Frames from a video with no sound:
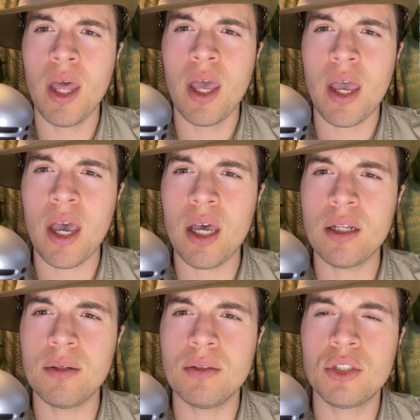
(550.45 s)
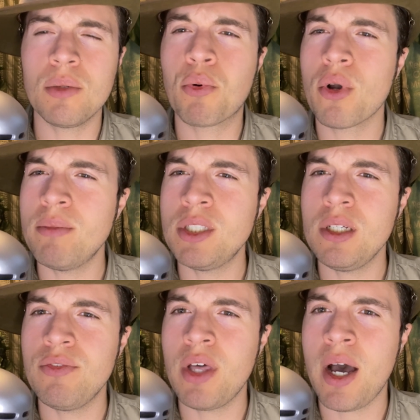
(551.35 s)
had supremacy
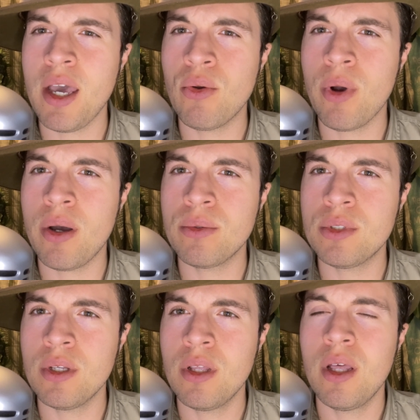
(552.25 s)
of the high ground,